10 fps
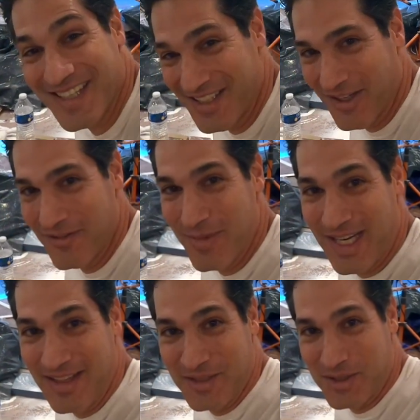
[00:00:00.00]
and I love
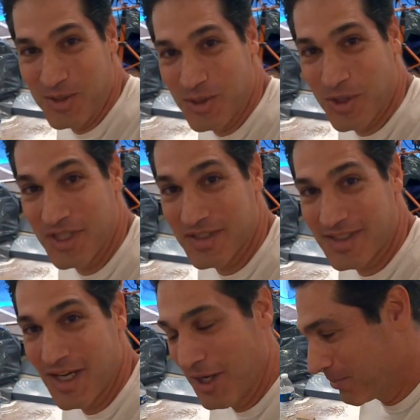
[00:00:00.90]
making these
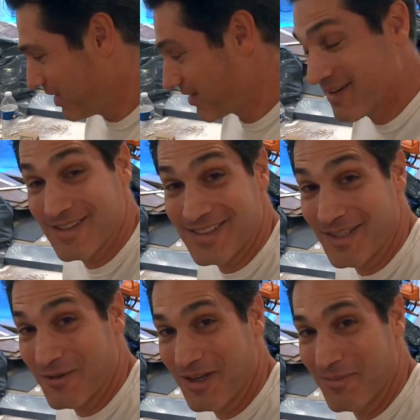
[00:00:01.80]
tutorials, but you're going to
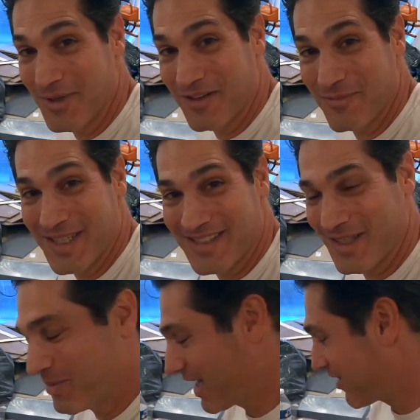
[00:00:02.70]
see quite a bit of mess in
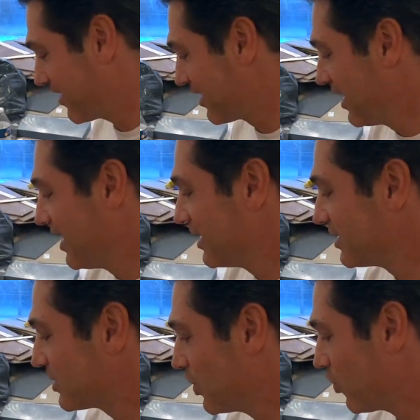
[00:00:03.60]
the background.
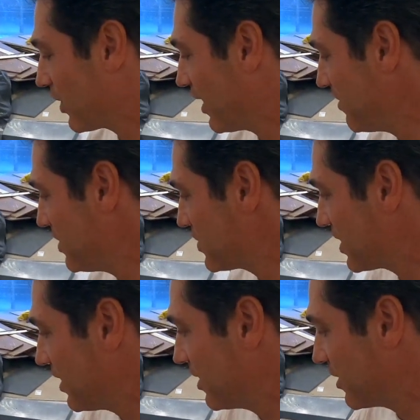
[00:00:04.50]
So what I'm
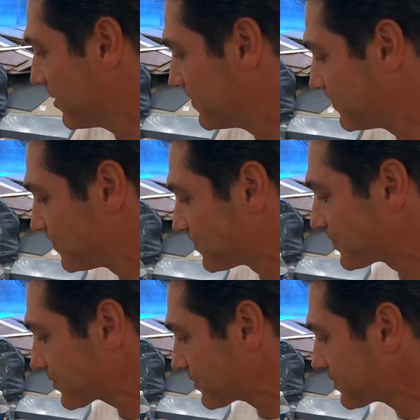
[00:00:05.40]
using here
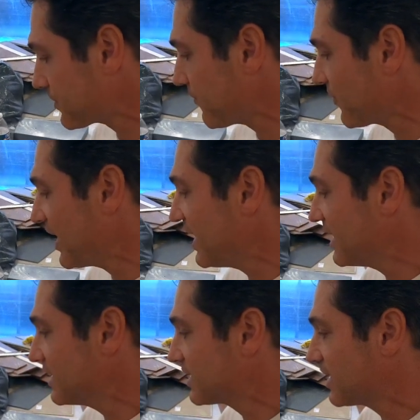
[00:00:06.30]

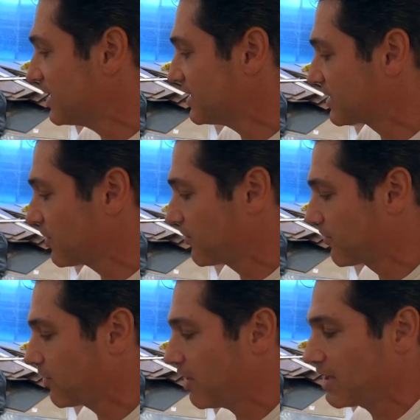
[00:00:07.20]
is this
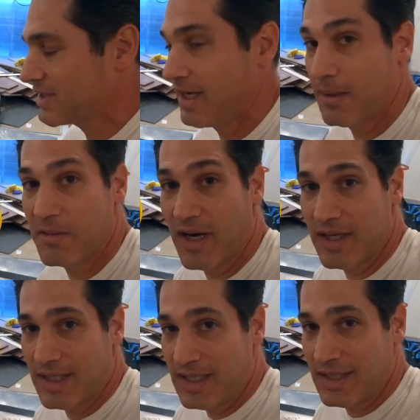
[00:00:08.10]
frog tape. Now
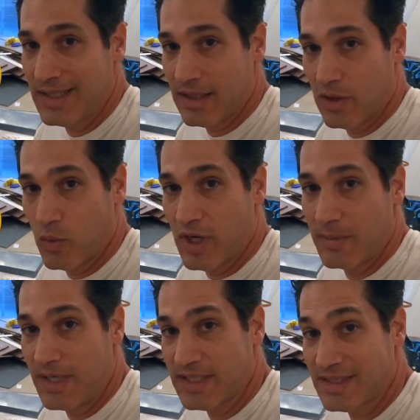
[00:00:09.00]
I like the yellow
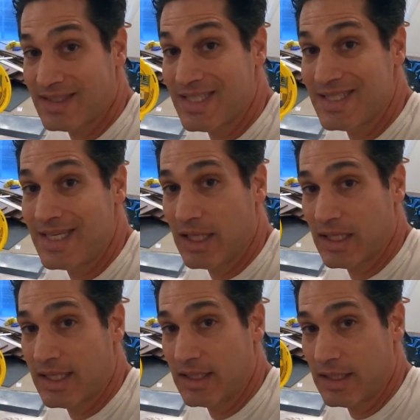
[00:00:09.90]
one because it's a
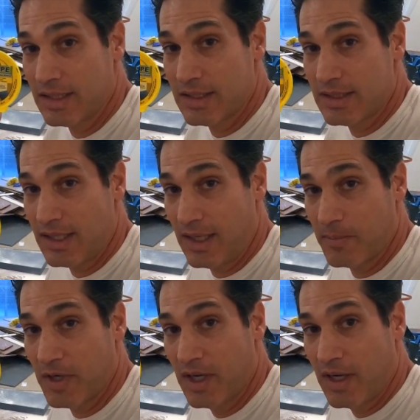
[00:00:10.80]
delicate
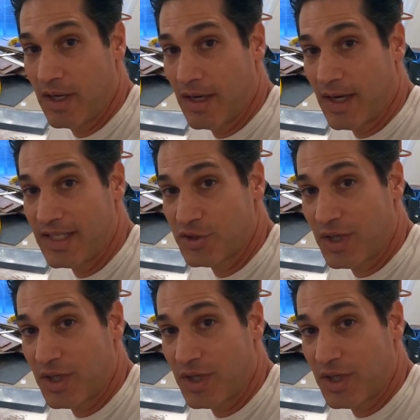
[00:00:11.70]
tape. I